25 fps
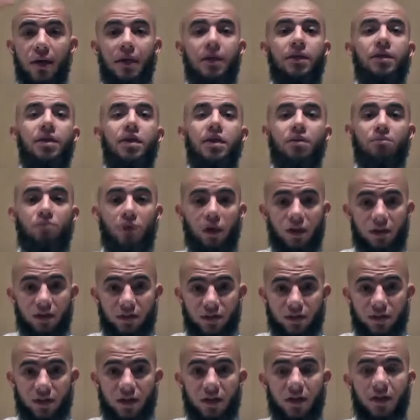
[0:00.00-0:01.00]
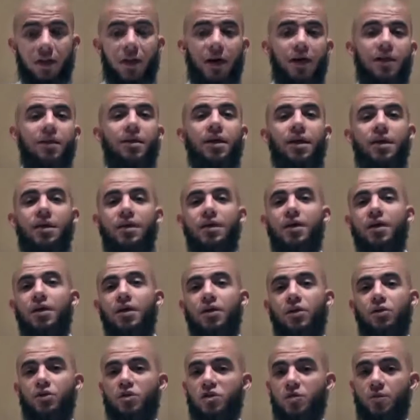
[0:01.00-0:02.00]
Indian Brothers, and then
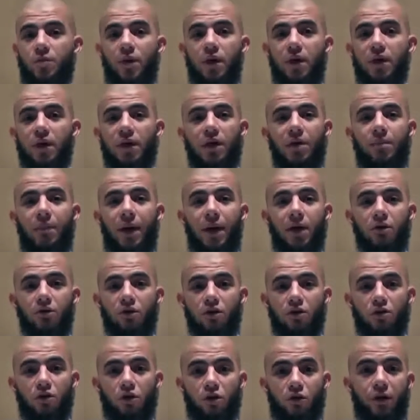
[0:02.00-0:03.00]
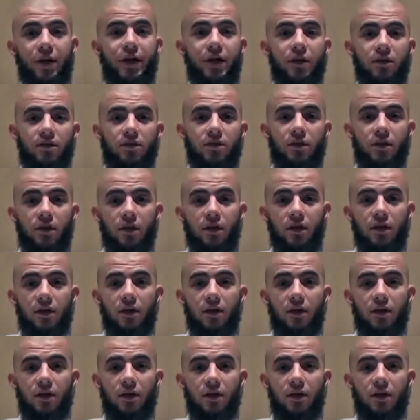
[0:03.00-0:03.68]
you're speaking about, you know, cricket.